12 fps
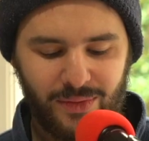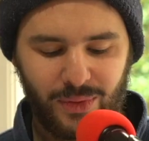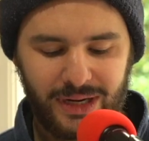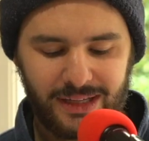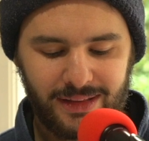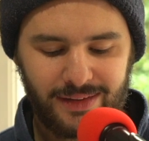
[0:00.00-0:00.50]

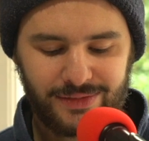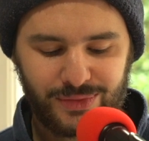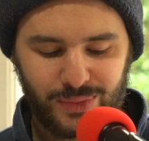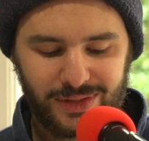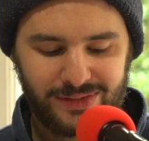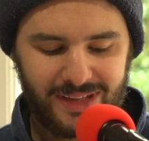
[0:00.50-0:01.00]
what I loved
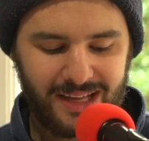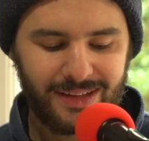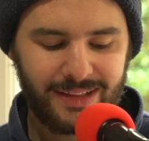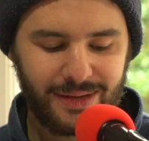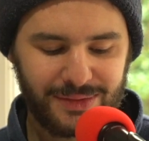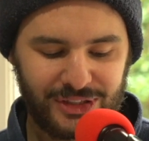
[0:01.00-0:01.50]
was
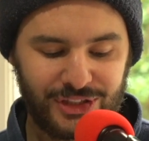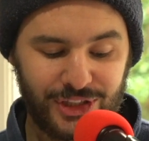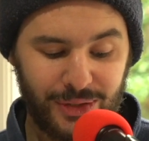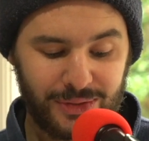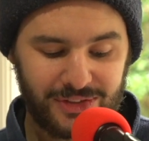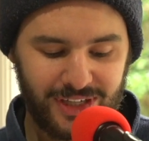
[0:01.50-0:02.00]
that there was a
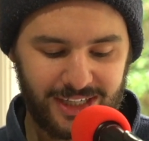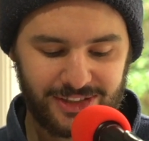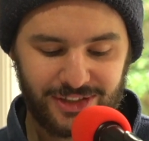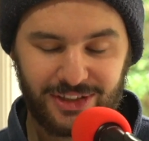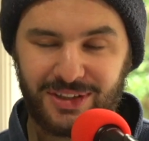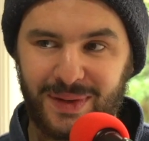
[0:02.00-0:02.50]
joke
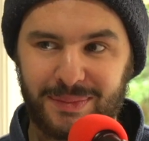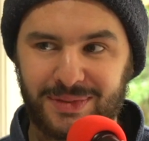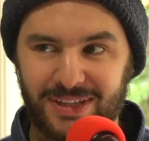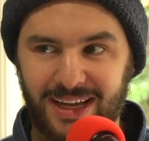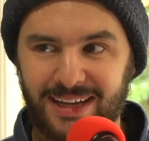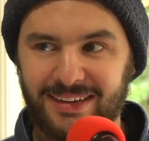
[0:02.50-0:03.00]
section on the
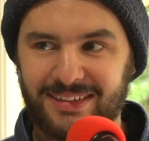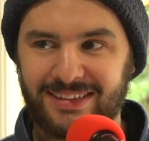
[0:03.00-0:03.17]
website.